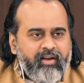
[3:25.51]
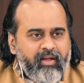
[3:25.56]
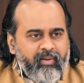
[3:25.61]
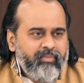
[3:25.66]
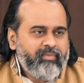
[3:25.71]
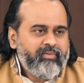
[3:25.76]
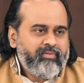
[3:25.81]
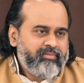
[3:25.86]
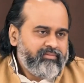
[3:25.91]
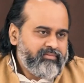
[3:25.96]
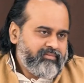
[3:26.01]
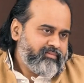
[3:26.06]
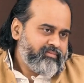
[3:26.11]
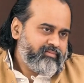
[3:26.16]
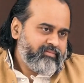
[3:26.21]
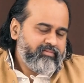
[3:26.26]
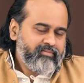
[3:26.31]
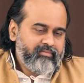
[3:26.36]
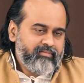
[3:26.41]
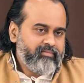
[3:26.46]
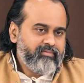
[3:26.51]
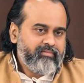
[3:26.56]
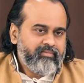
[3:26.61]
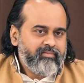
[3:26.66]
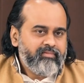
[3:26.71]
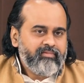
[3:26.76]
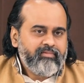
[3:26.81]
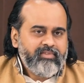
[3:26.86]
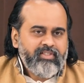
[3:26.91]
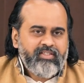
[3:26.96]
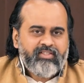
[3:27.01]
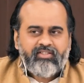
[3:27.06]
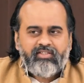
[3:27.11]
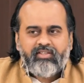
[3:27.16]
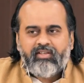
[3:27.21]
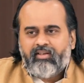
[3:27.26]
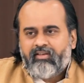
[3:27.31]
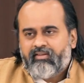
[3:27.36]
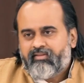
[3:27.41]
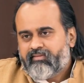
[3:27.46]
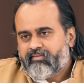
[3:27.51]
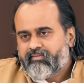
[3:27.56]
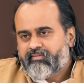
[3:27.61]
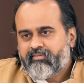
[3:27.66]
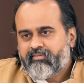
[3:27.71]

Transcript: i mean, just chill.